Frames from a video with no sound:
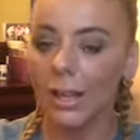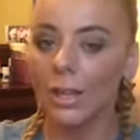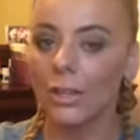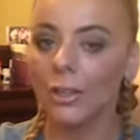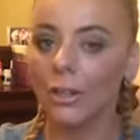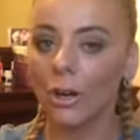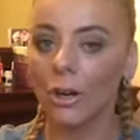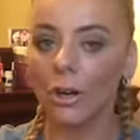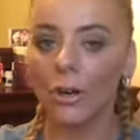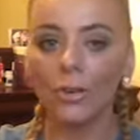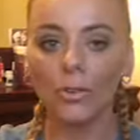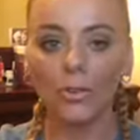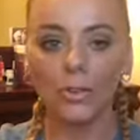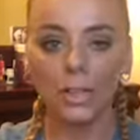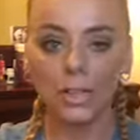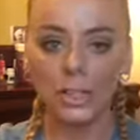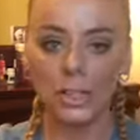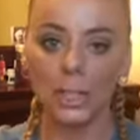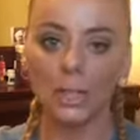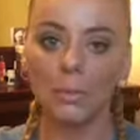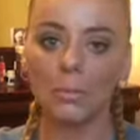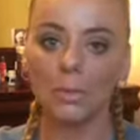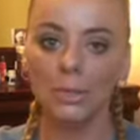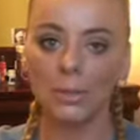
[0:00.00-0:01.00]
The whole
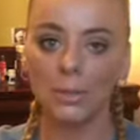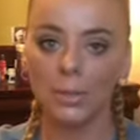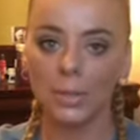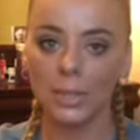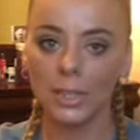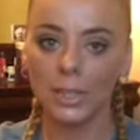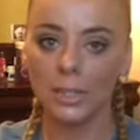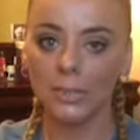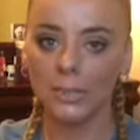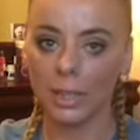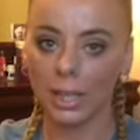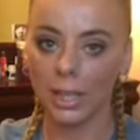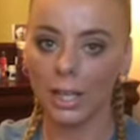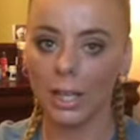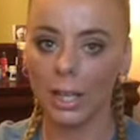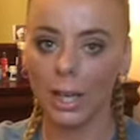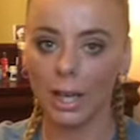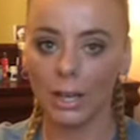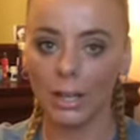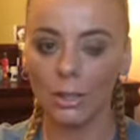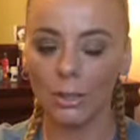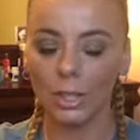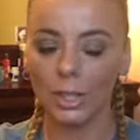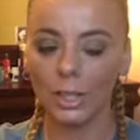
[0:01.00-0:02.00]
reason I'm doing this
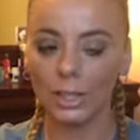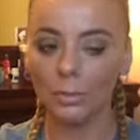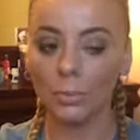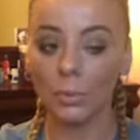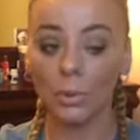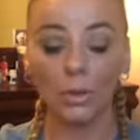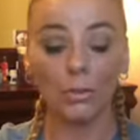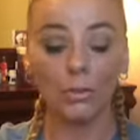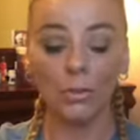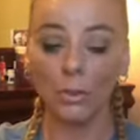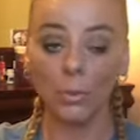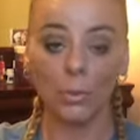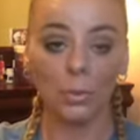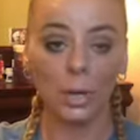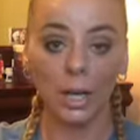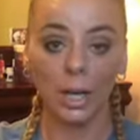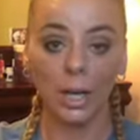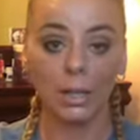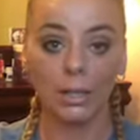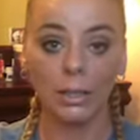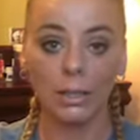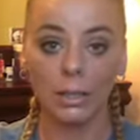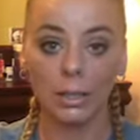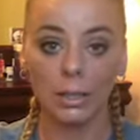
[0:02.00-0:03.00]
video is, well, for
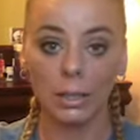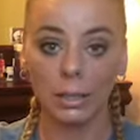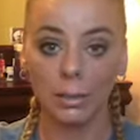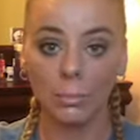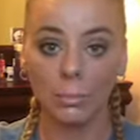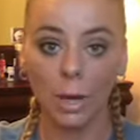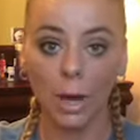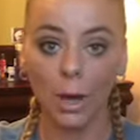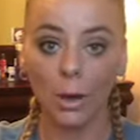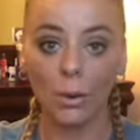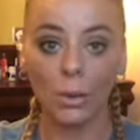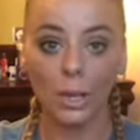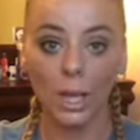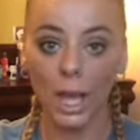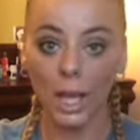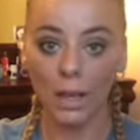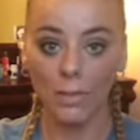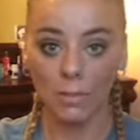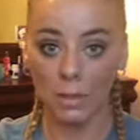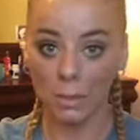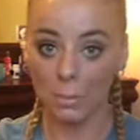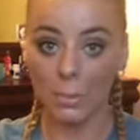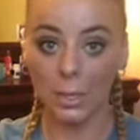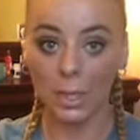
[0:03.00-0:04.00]
one, my whole
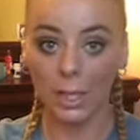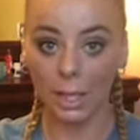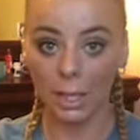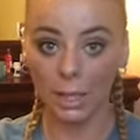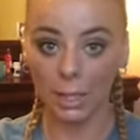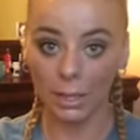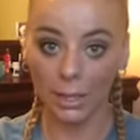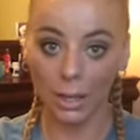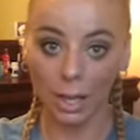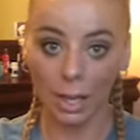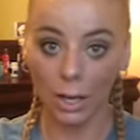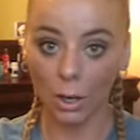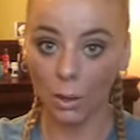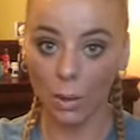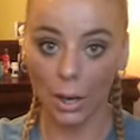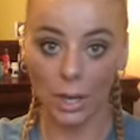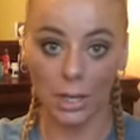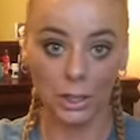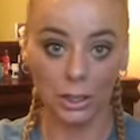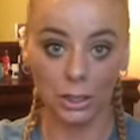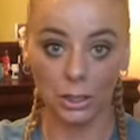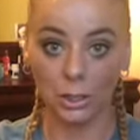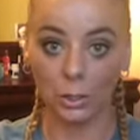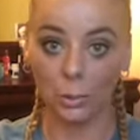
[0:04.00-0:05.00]
life I've been getting that
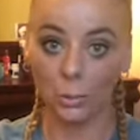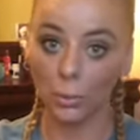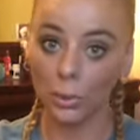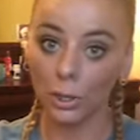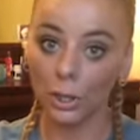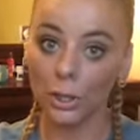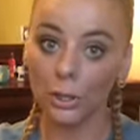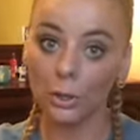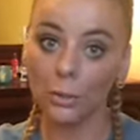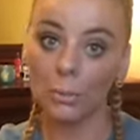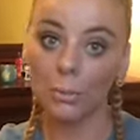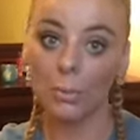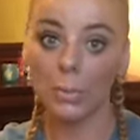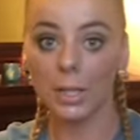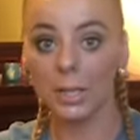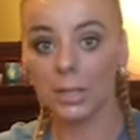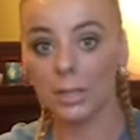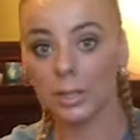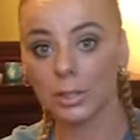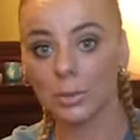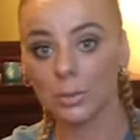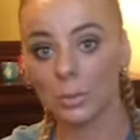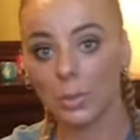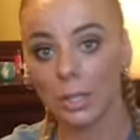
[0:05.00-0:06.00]
question: what are you
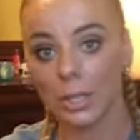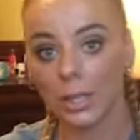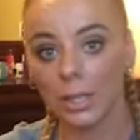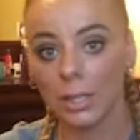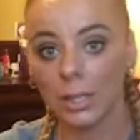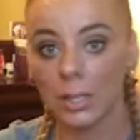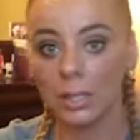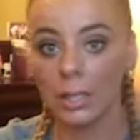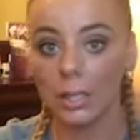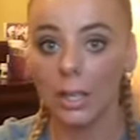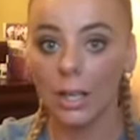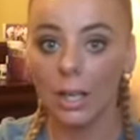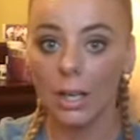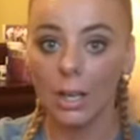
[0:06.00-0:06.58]
mixed with?